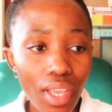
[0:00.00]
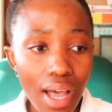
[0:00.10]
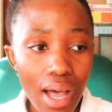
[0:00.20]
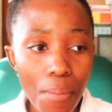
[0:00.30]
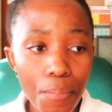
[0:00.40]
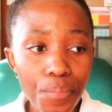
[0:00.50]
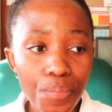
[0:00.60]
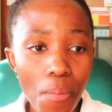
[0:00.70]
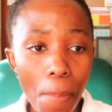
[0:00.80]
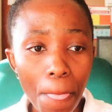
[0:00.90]

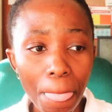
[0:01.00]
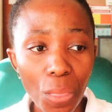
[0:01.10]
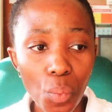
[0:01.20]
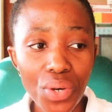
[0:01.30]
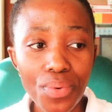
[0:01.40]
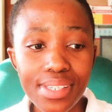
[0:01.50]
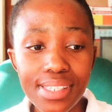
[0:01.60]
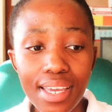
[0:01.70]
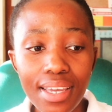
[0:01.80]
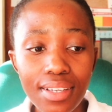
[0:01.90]
when we
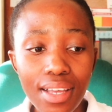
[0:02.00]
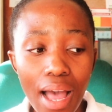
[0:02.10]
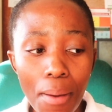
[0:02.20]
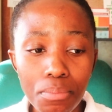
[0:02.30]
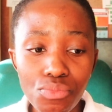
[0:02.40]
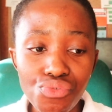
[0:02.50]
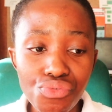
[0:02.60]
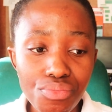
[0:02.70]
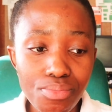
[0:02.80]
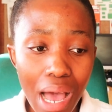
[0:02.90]
say I'm
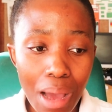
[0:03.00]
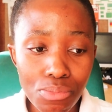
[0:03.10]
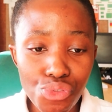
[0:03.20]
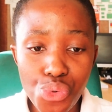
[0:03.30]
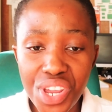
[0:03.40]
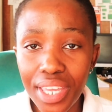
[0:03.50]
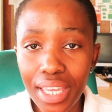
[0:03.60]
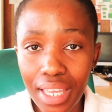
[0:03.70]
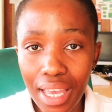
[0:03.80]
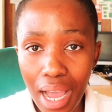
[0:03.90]

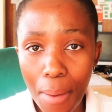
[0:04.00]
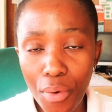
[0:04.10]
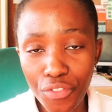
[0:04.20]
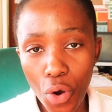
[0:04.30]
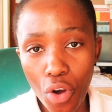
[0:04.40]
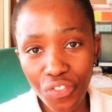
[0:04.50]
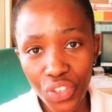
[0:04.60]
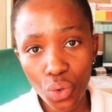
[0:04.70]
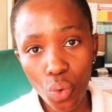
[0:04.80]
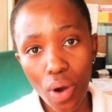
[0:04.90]
drinking a cup of
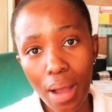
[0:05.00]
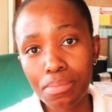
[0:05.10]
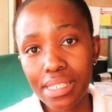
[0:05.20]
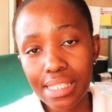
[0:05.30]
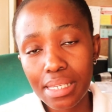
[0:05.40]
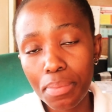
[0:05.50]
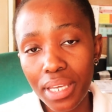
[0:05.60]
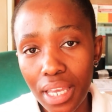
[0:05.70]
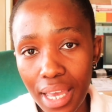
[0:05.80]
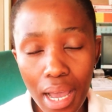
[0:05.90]
coffee or I'm
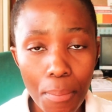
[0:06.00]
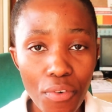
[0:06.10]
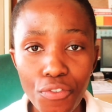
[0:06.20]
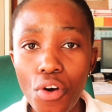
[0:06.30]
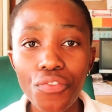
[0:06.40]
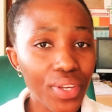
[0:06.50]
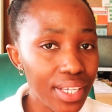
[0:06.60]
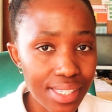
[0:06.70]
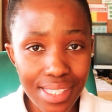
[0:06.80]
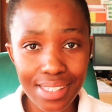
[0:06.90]
sipping a cup of coffee,
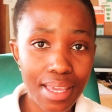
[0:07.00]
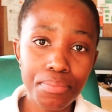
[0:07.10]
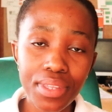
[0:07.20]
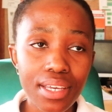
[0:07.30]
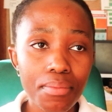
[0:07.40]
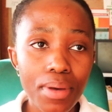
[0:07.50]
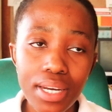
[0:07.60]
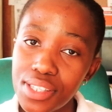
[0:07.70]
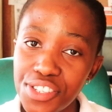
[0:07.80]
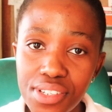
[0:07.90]
it's the same thing,
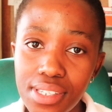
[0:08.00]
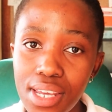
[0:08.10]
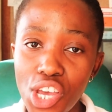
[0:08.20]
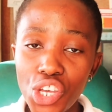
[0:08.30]
but it's just